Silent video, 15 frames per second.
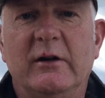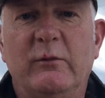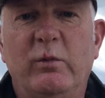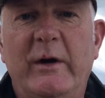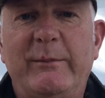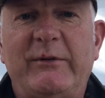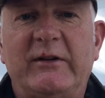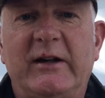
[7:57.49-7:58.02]

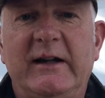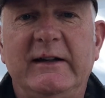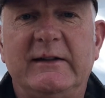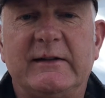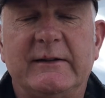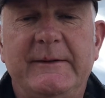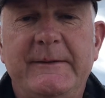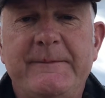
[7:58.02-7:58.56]

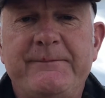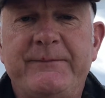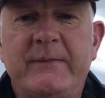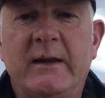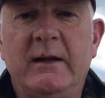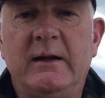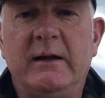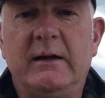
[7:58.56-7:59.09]
website.
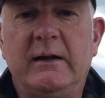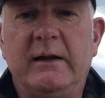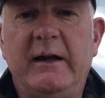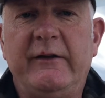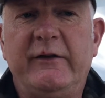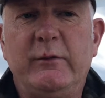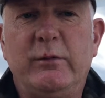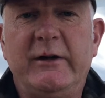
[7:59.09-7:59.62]
Uh,
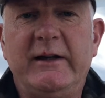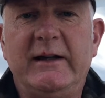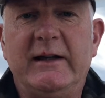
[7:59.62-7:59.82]
everybody